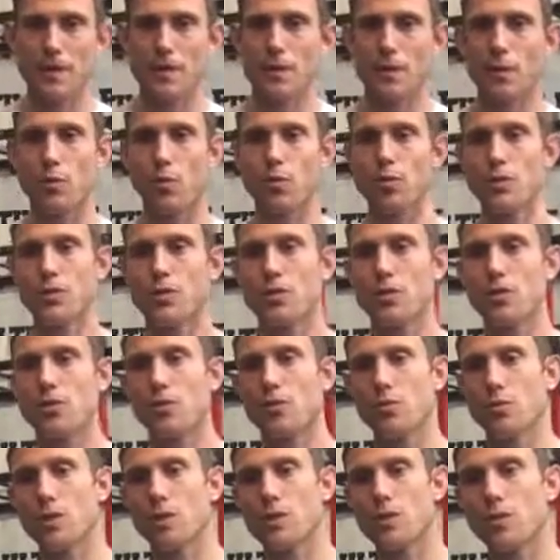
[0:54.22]
Now what you're
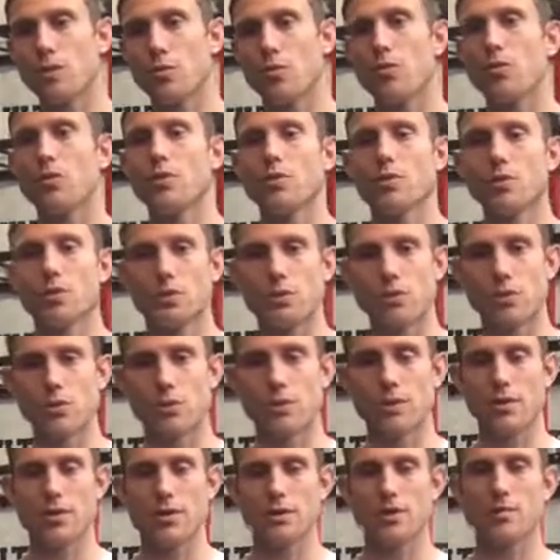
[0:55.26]
doing, what you want to do
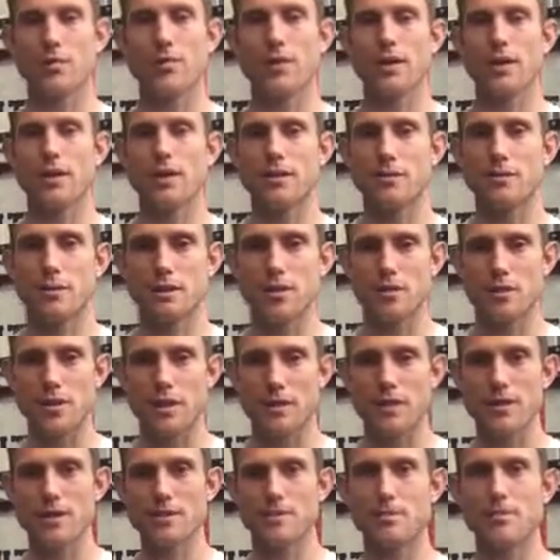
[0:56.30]
when you actually plan your meals
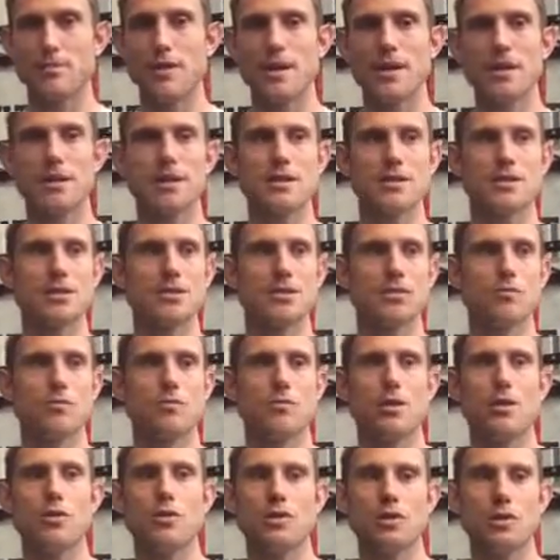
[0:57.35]
out is make it so
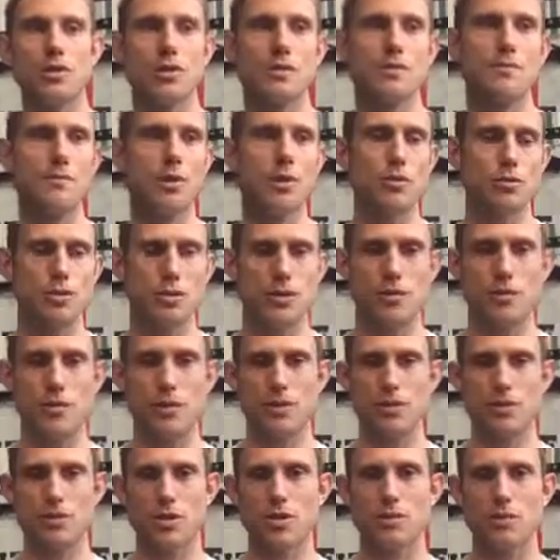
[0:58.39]
certainly most of your
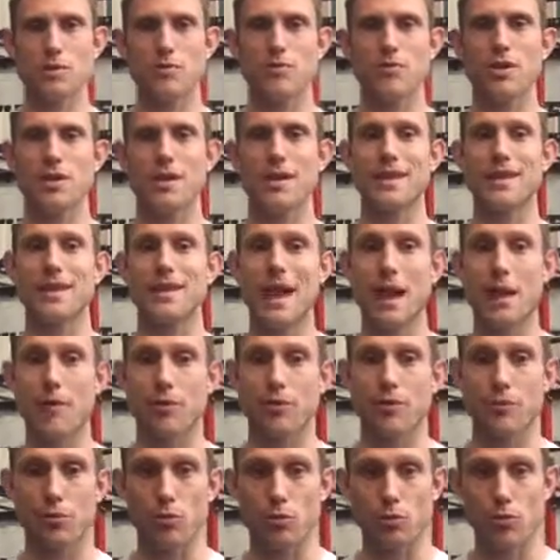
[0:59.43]
meals are going to be pretty
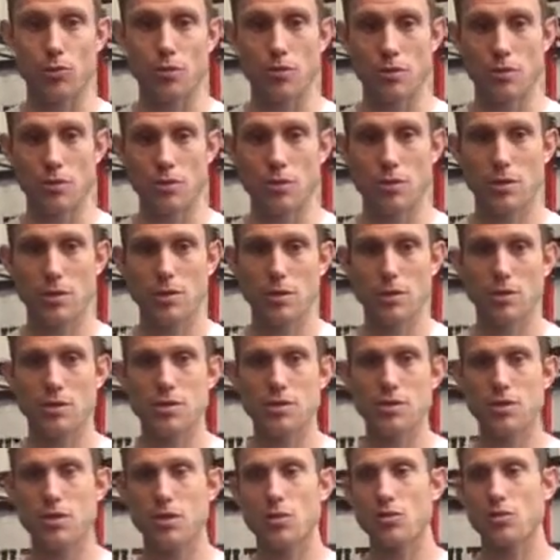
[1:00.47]
adaptable
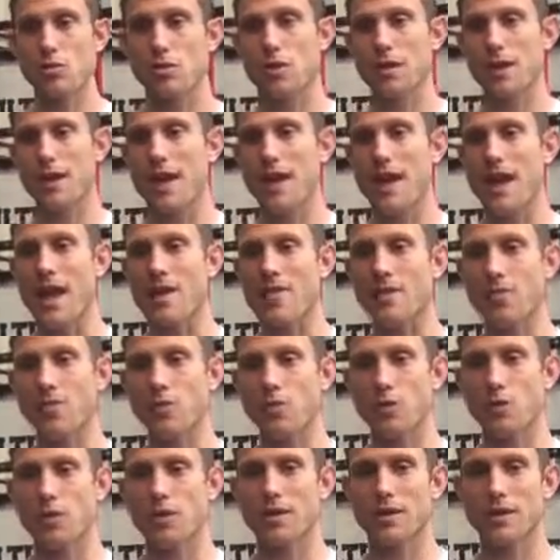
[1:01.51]
so that
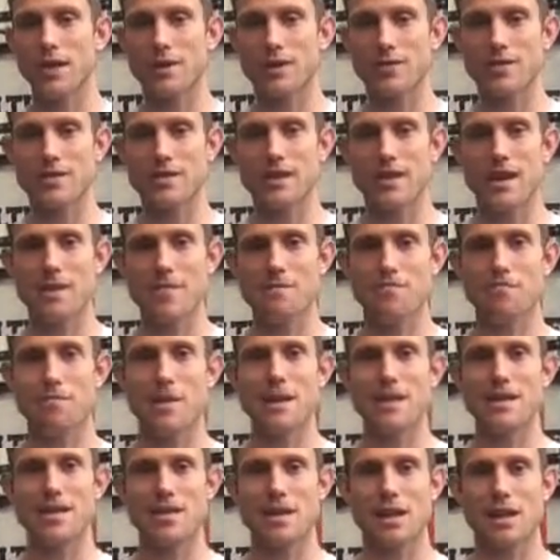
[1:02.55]
everyone can have the same
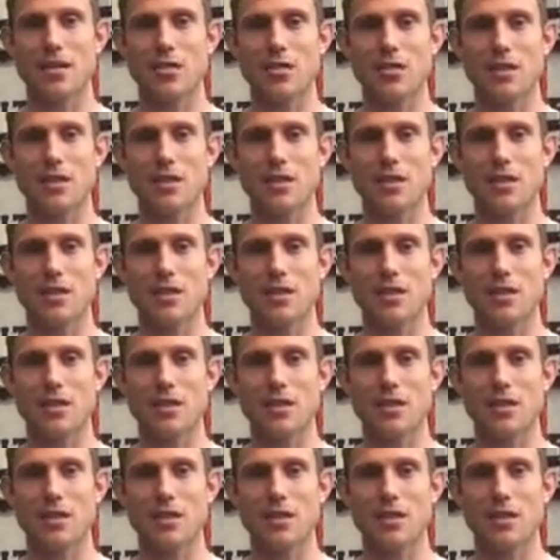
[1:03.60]
basic